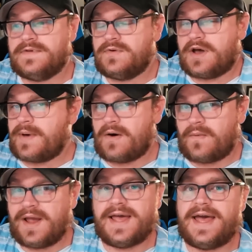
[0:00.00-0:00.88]
you come
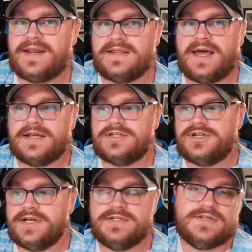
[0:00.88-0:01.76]
out way ahead in that
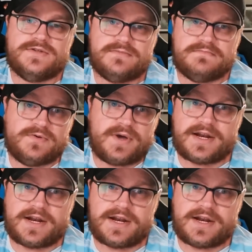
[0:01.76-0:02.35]
exchange because you